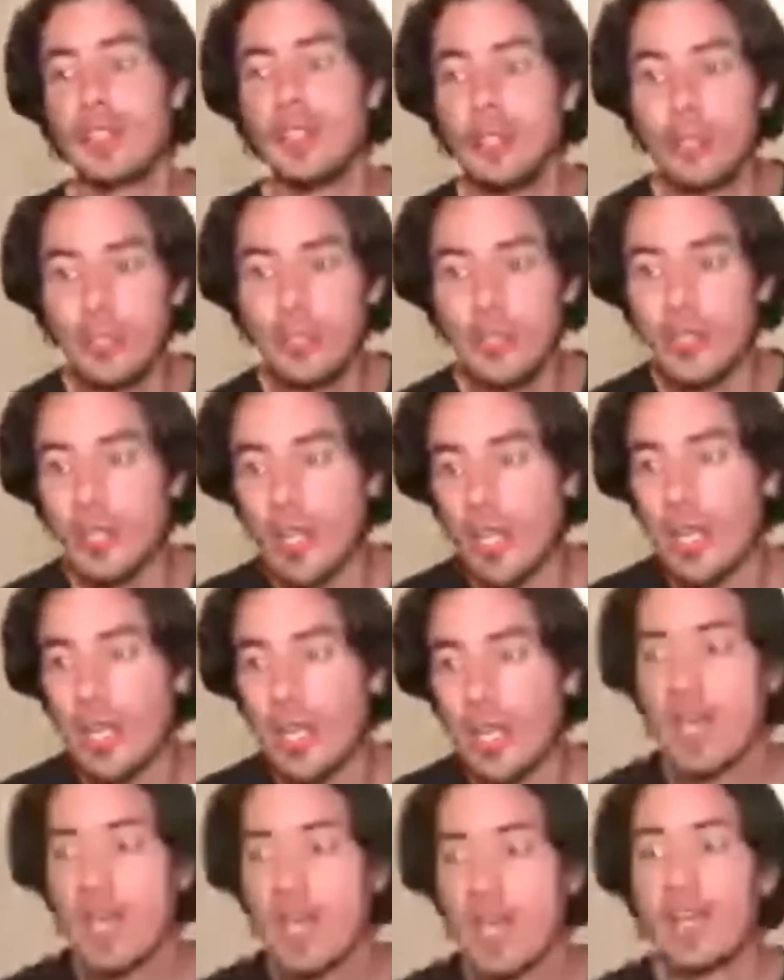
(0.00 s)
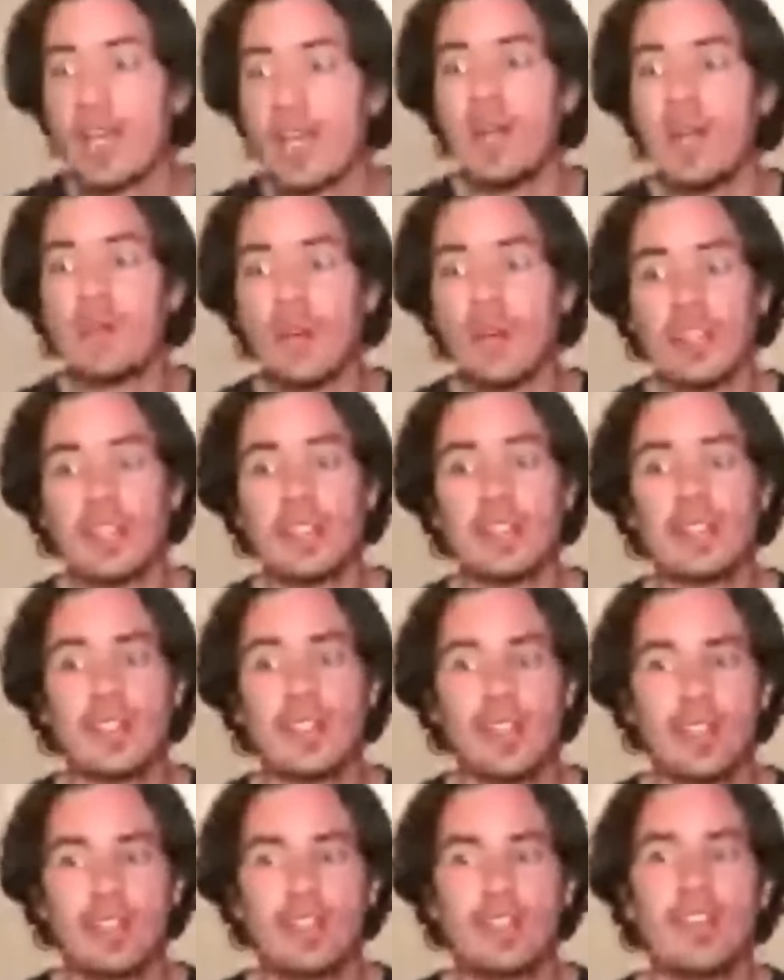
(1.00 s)
huge process
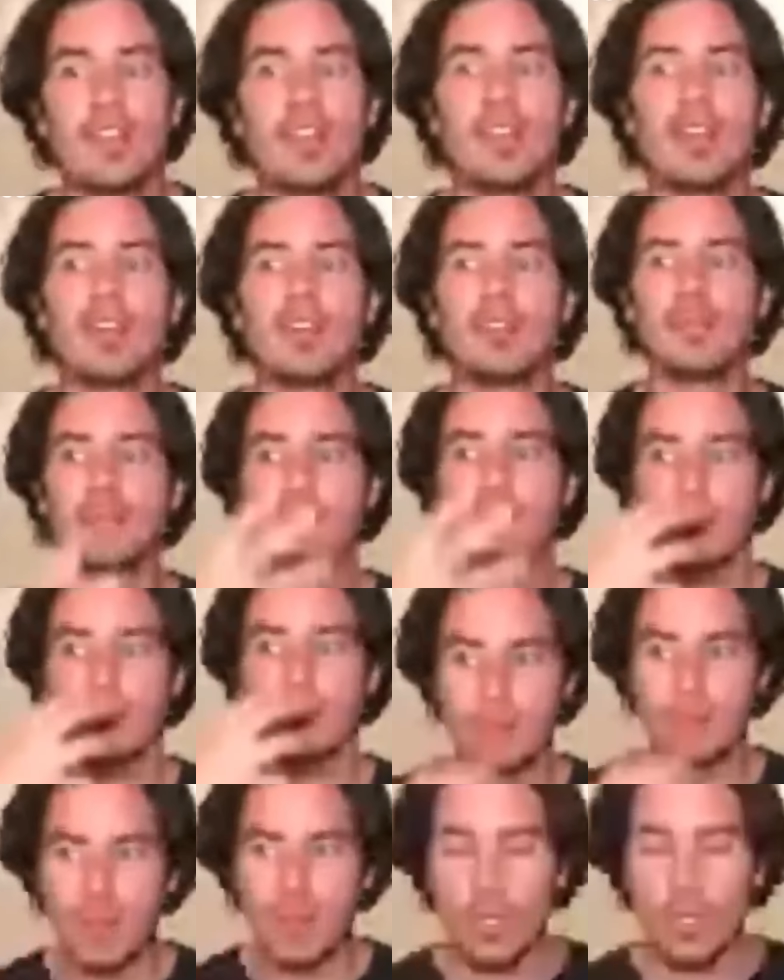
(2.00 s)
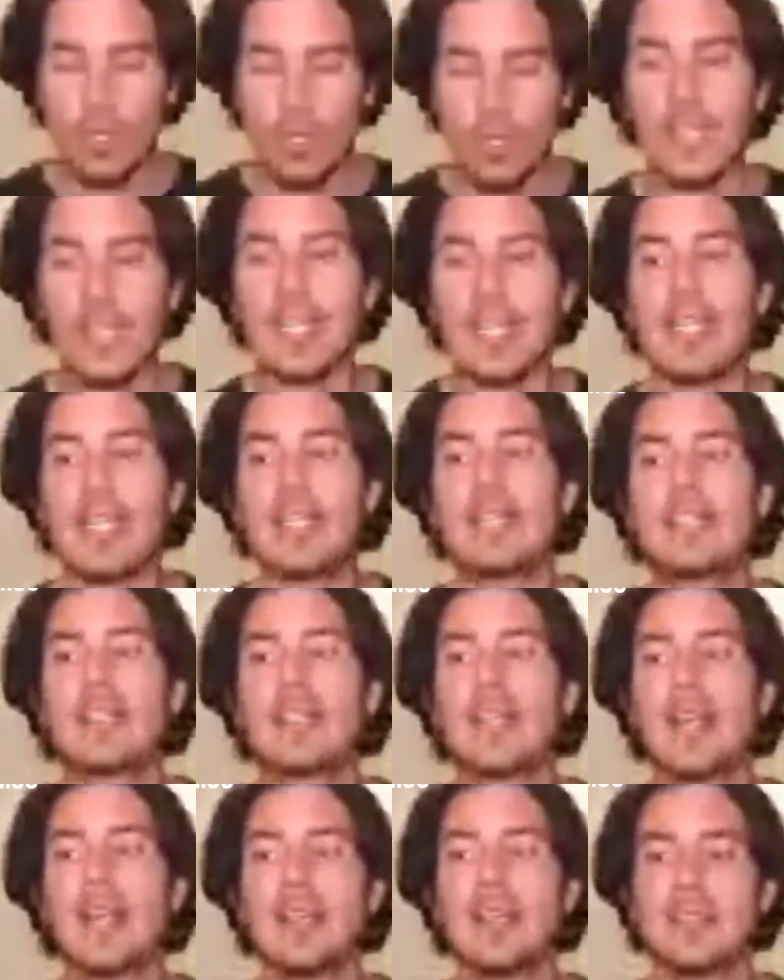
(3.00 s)
of going in
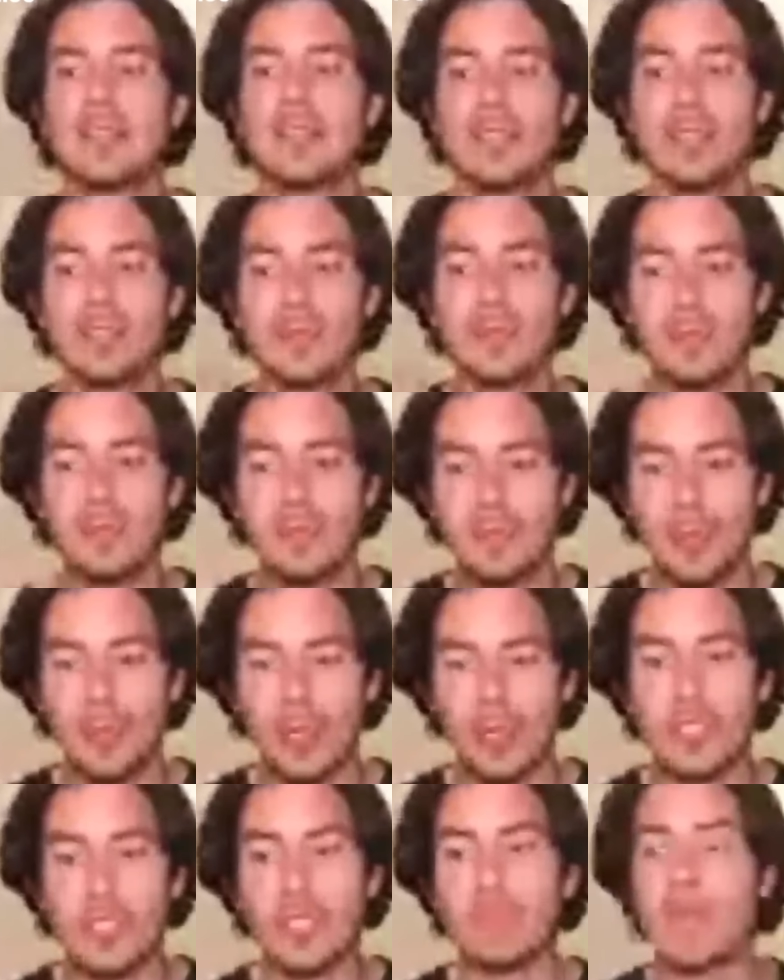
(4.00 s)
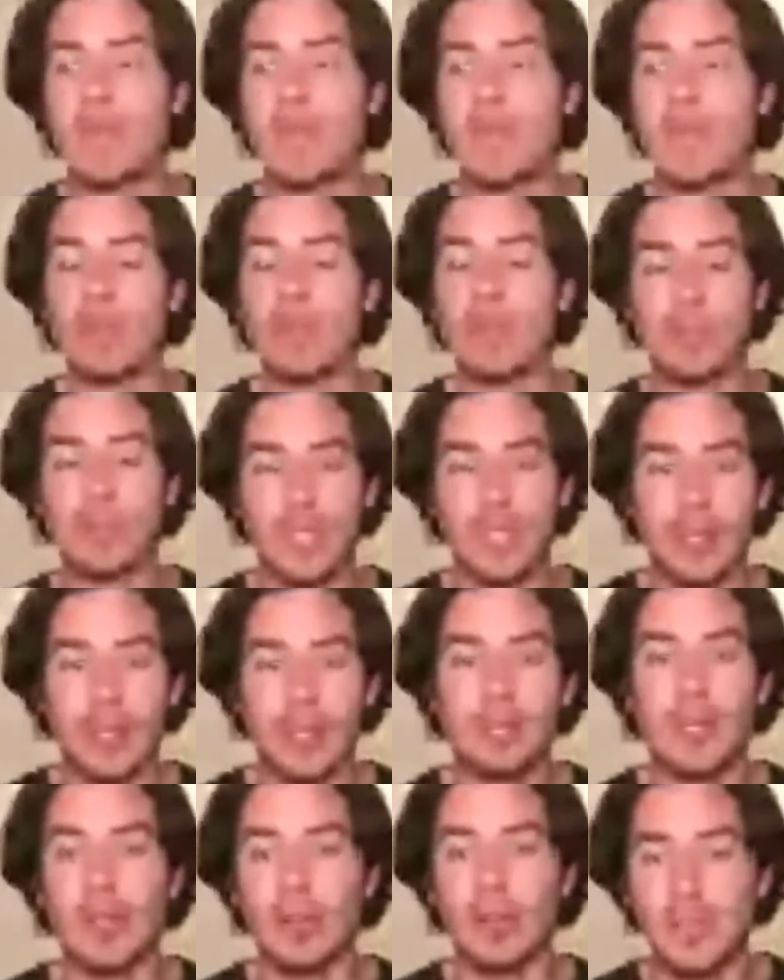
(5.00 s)
and to purging my own
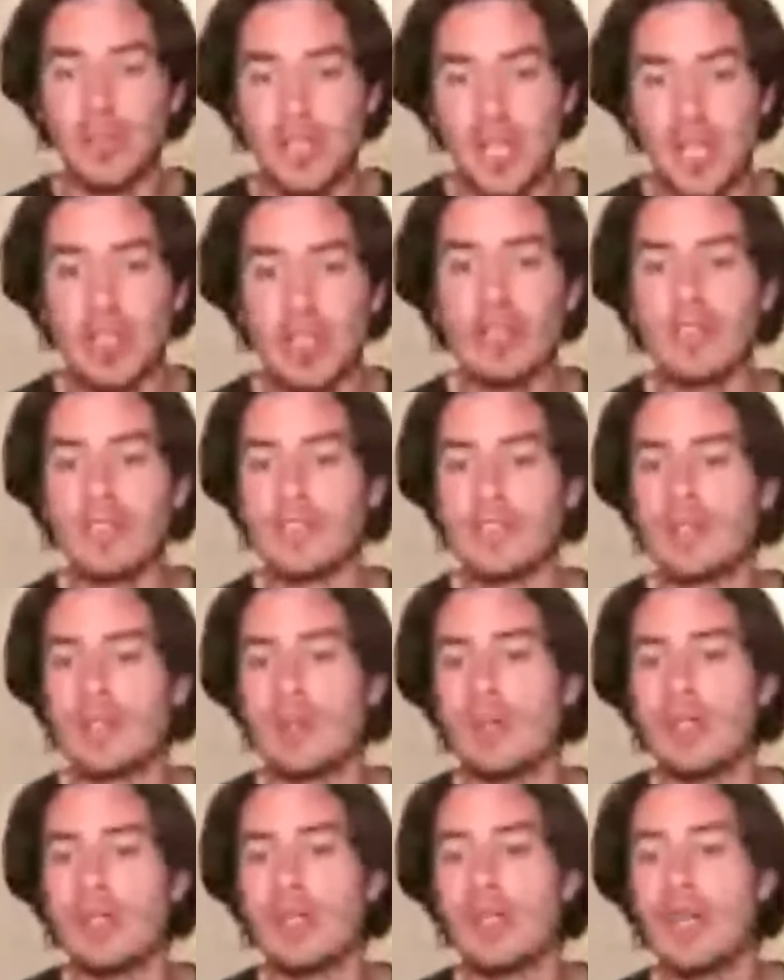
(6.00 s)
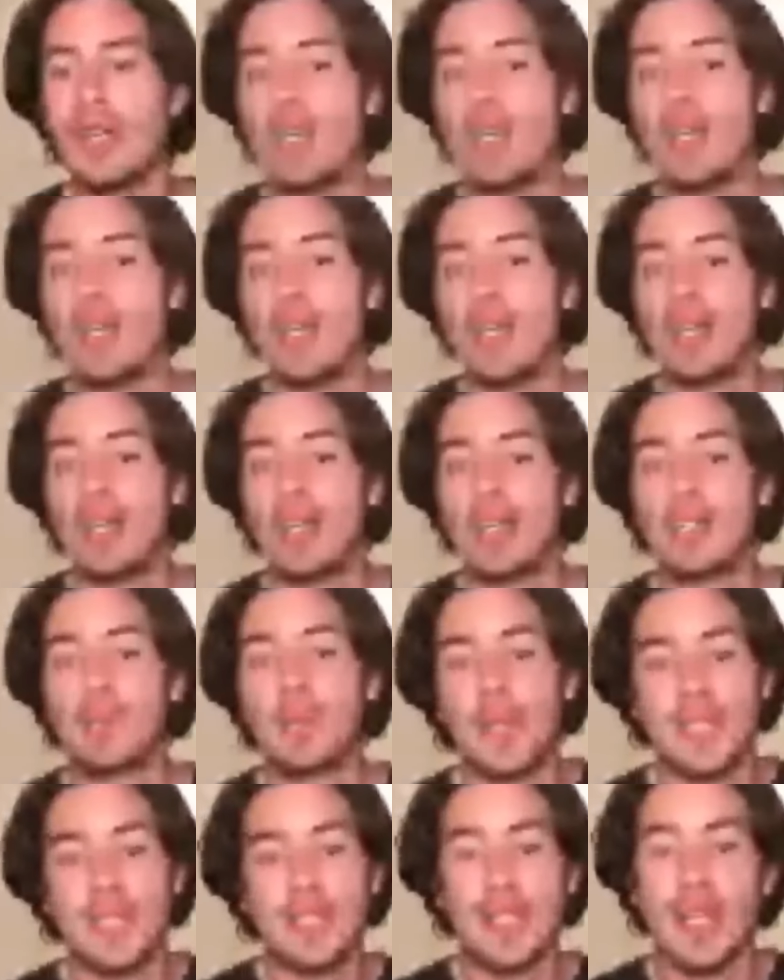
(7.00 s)
self and so on is
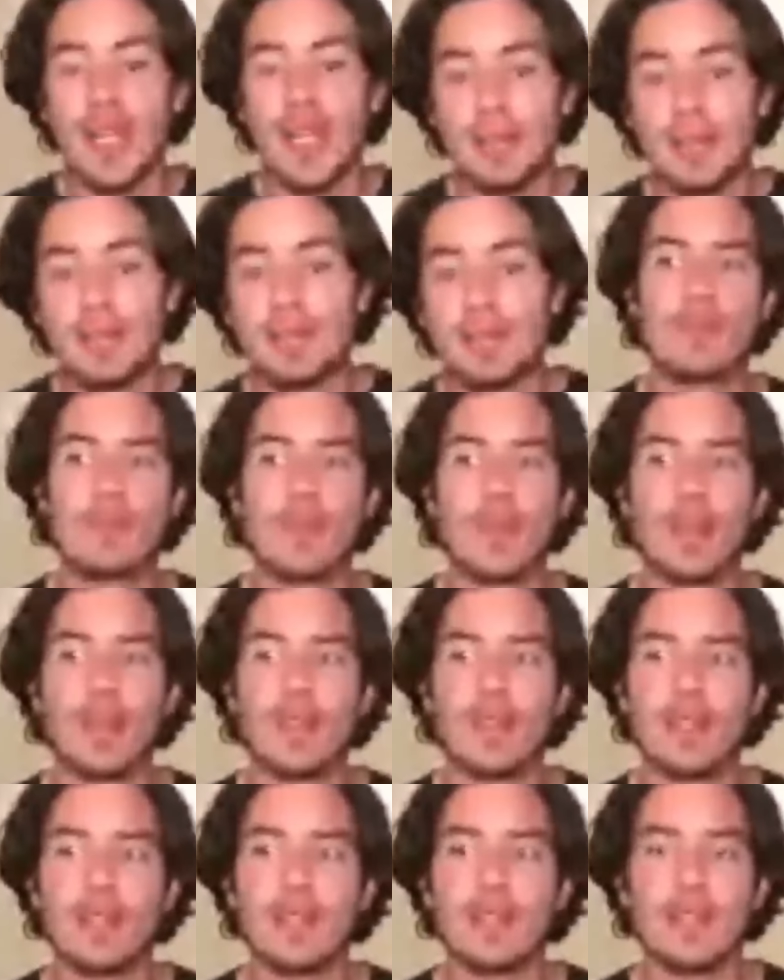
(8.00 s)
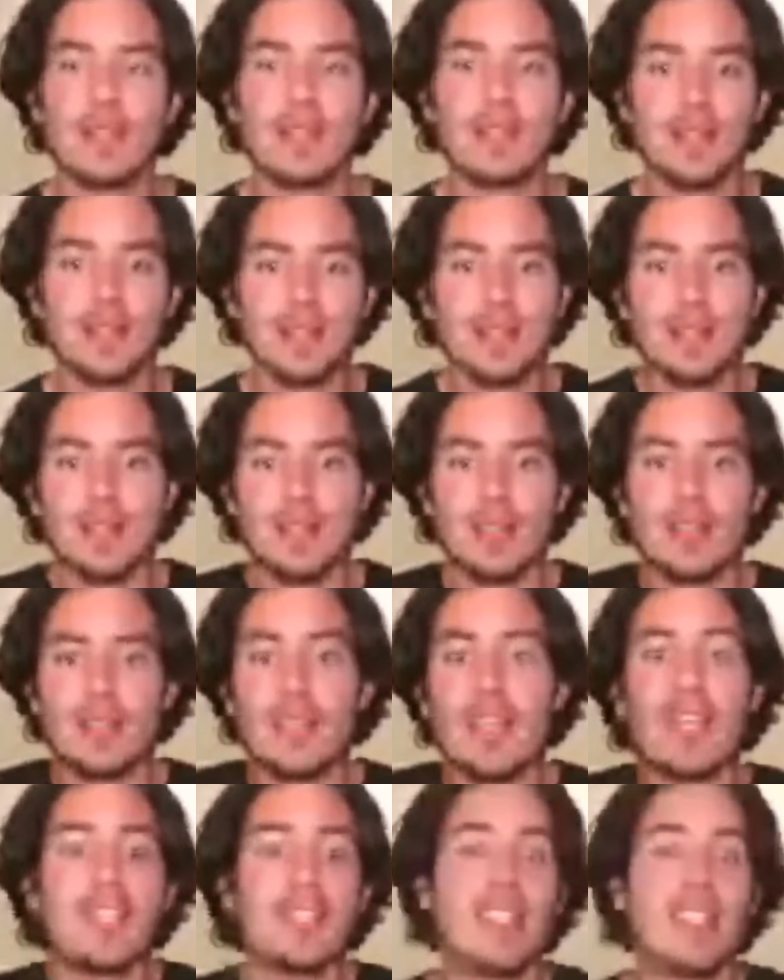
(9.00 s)
by staying is
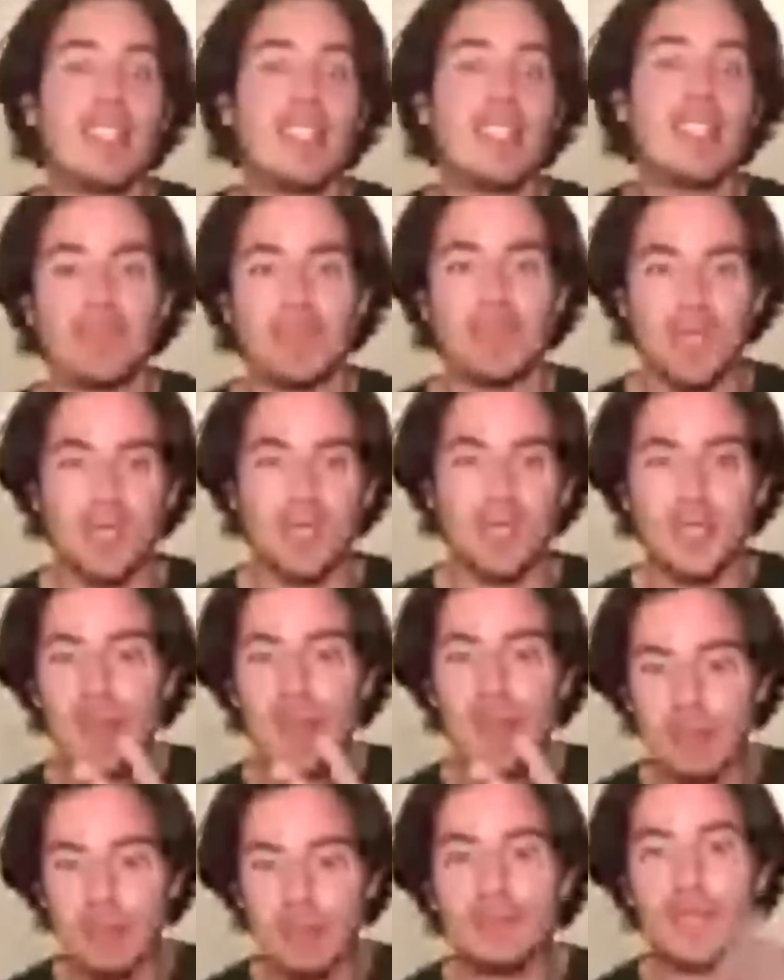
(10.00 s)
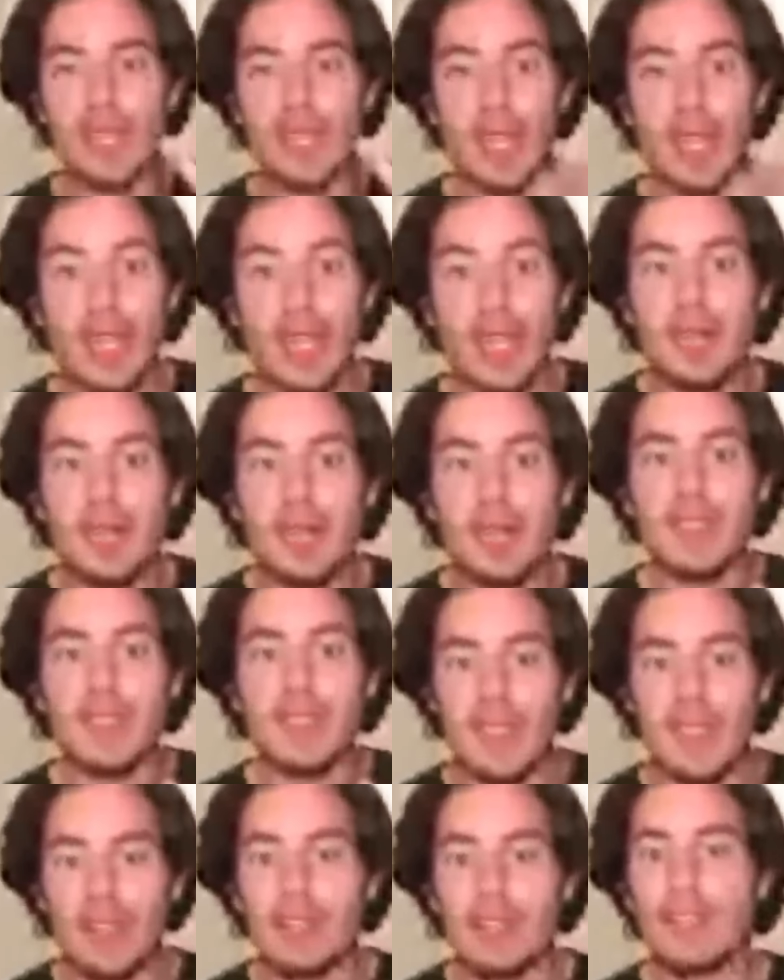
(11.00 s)
getting ill, because I'm cleaning
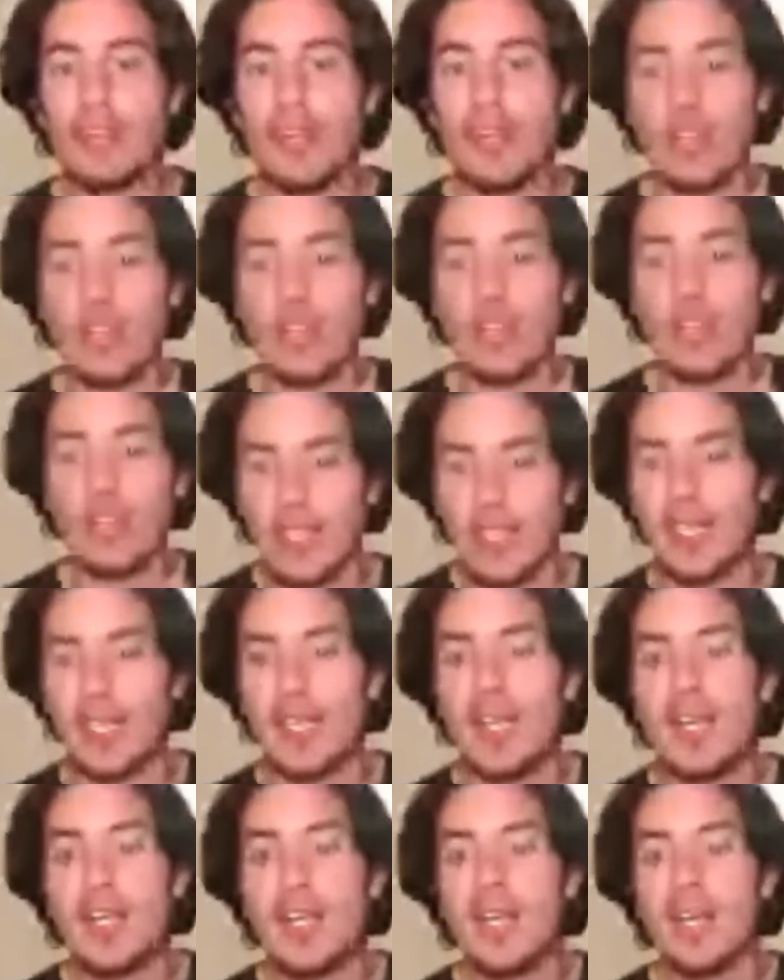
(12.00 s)
myself constantly.